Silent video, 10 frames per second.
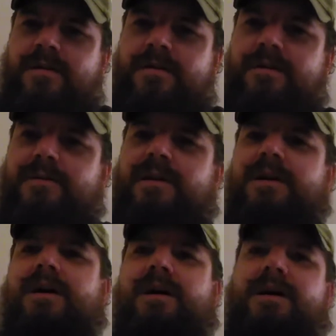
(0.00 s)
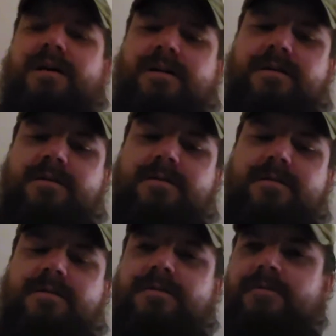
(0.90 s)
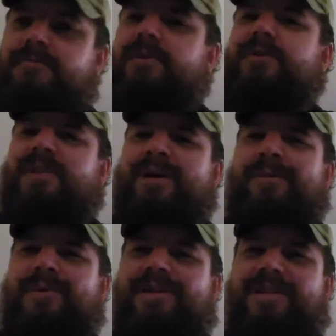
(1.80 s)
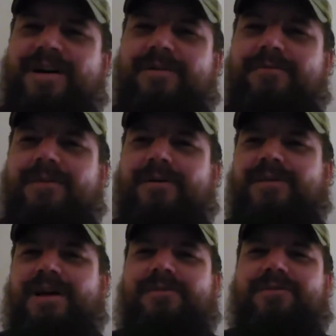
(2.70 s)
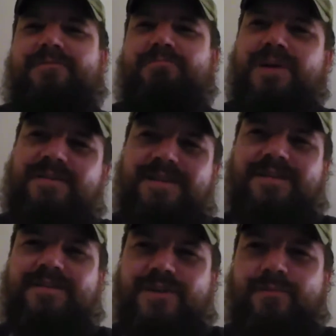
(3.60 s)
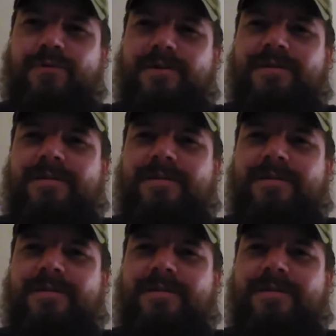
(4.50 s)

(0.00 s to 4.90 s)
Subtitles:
I was like, aha! The first time in my life, I was actually missing someone.